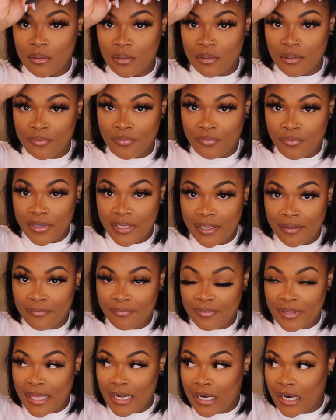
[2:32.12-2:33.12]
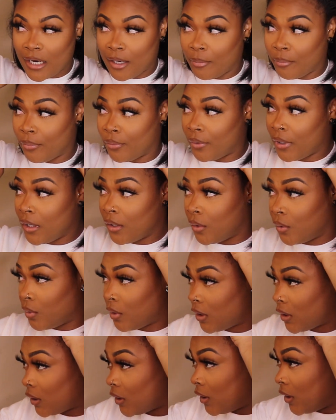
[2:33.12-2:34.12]
the freaking flat iron
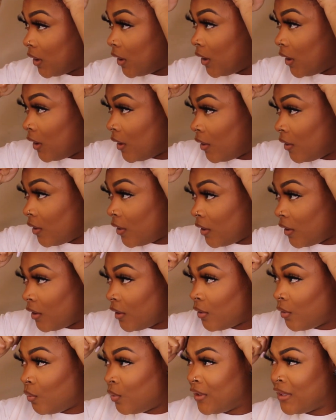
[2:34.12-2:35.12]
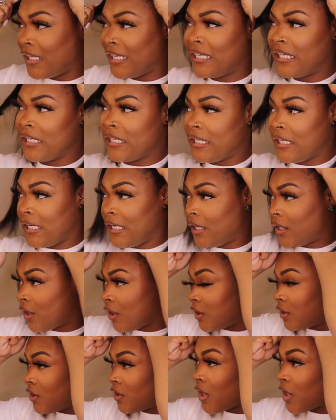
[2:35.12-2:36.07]
broke within a year.